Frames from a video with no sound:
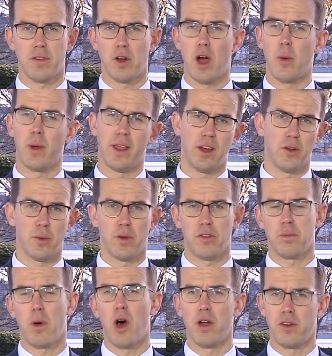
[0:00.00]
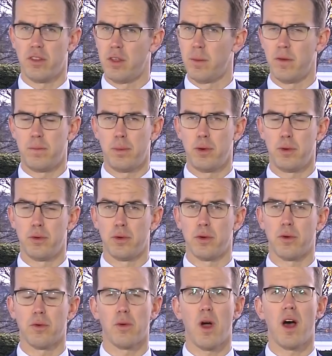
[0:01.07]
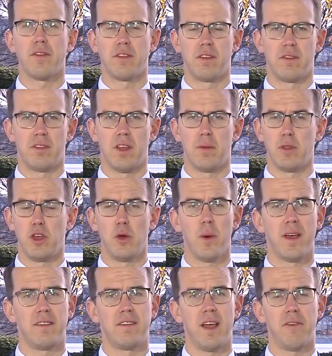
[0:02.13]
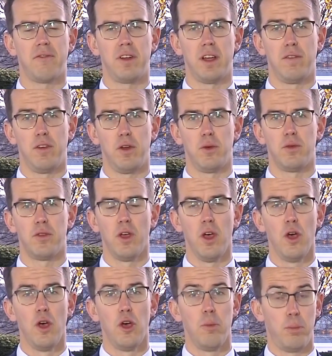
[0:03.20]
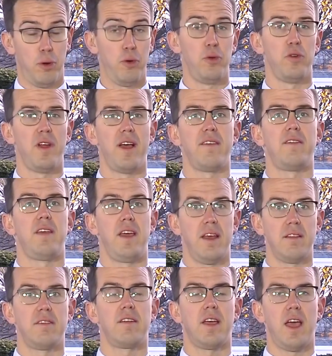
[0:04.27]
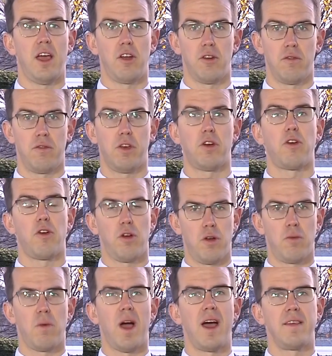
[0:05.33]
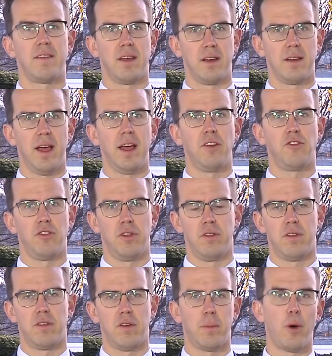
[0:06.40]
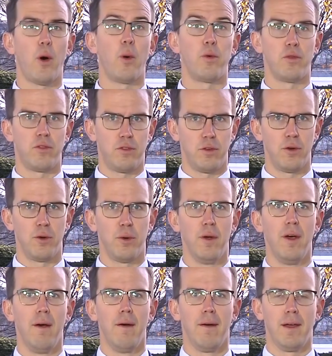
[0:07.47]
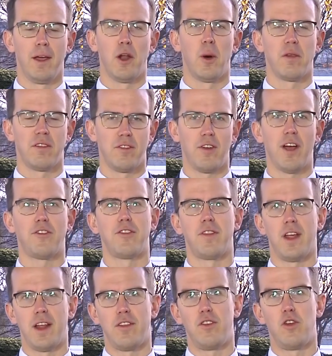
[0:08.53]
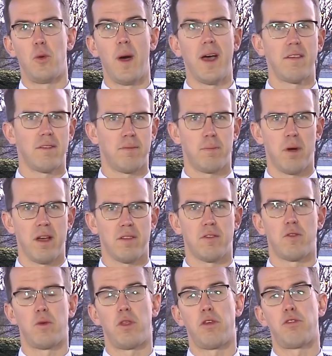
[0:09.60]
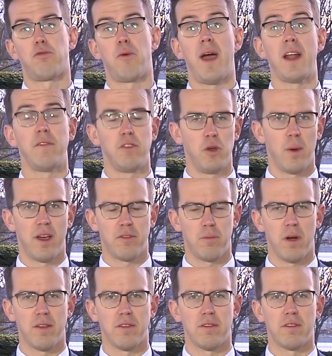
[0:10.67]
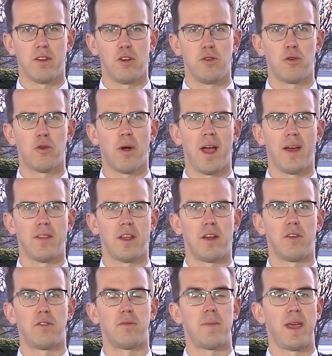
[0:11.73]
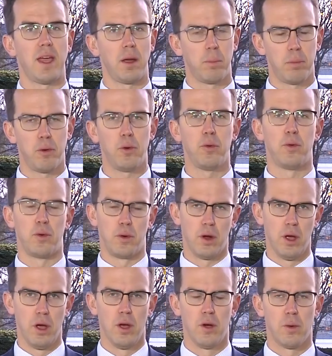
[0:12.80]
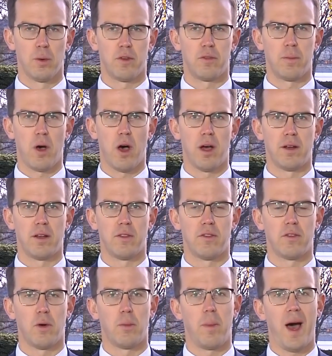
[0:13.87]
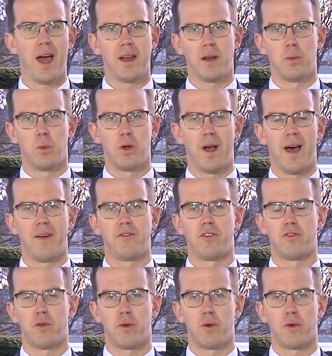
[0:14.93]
if they're not willing to respond to them if Putin crosses them. The U.S. definitely views Putin as the instigator of the current rising tensions, as opposed to, you know, a suggestion that it's U.S. presence or the threat of U.S. presence in Ukraine that is making Putin respond. And so Biden will have to